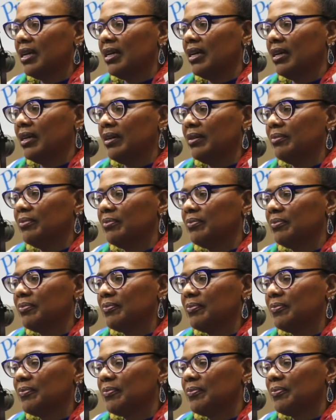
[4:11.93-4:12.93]

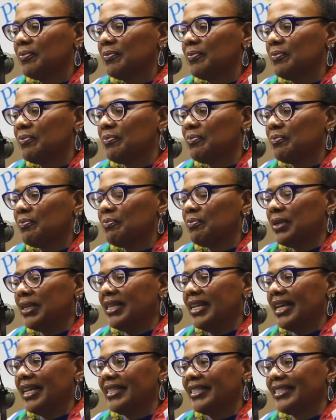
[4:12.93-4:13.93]
Um,
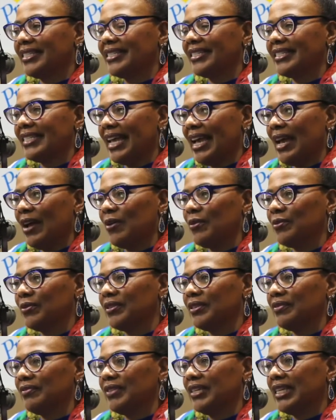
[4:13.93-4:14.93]
but that
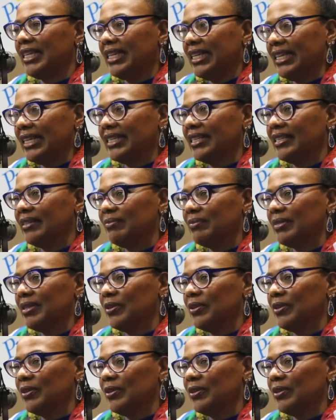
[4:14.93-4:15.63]
sound of the kingdom,